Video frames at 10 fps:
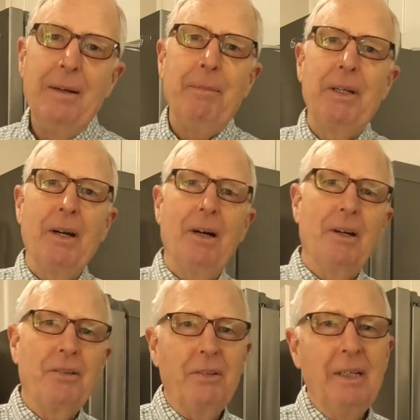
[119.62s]

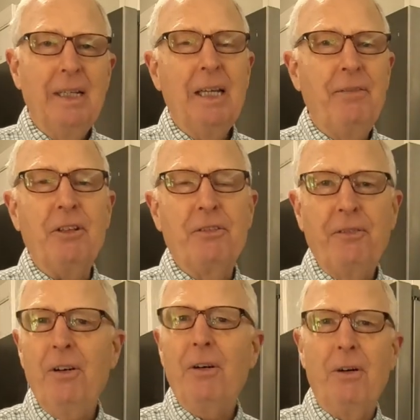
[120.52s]
because if it's
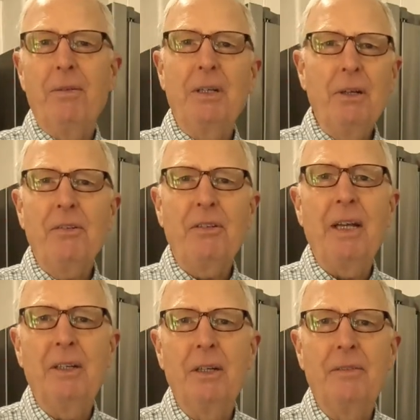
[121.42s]
full, it'll
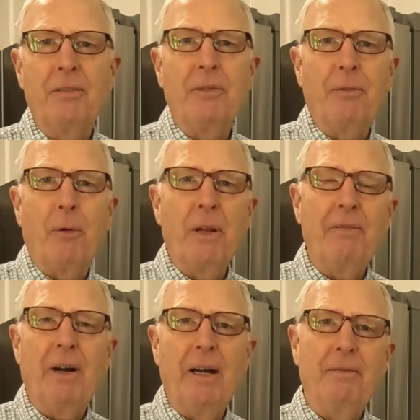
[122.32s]
stay good for
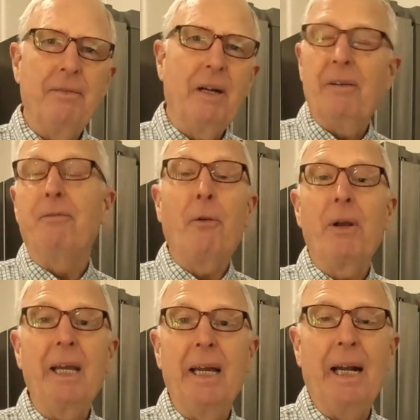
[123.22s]

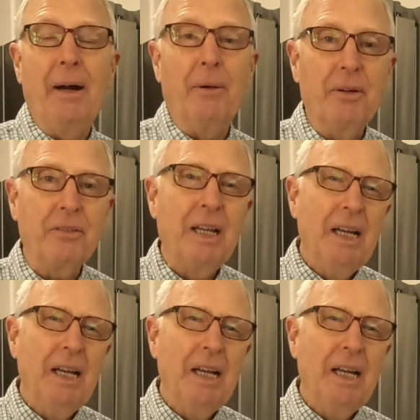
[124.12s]
48 hours.